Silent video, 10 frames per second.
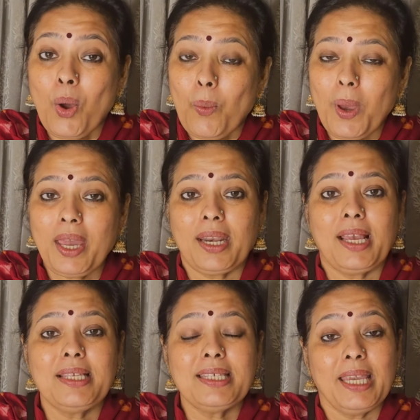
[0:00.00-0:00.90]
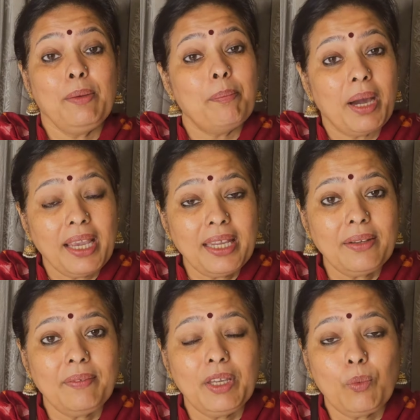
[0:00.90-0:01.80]
Whereas in
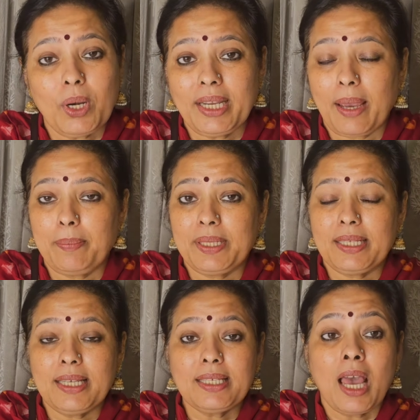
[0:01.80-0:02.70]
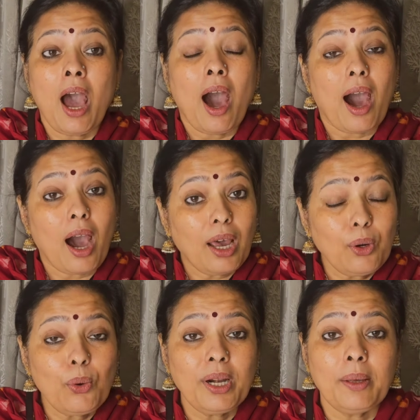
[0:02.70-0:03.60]
Bhairavi what happens is
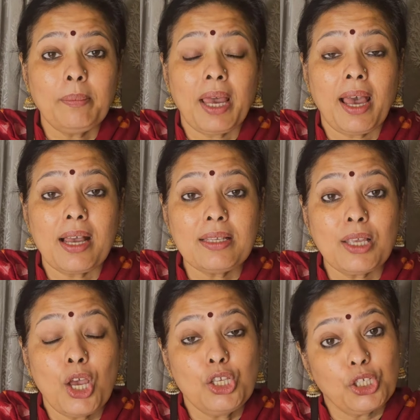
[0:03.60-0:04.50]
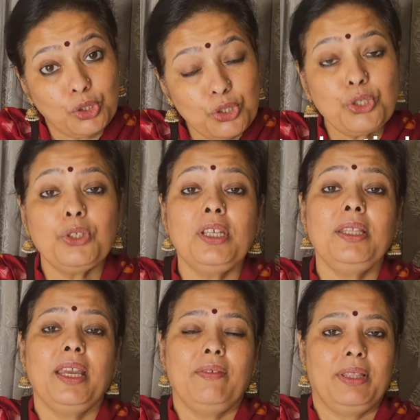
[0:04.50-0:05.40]
Arohanam has Chatushruti
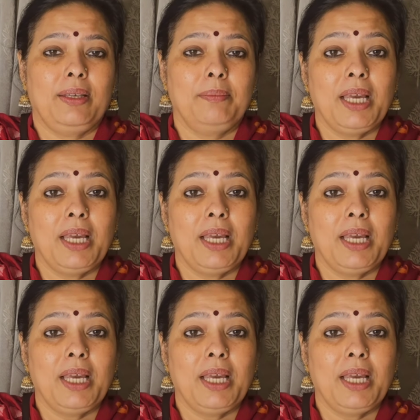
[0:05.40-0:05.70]
Devatam.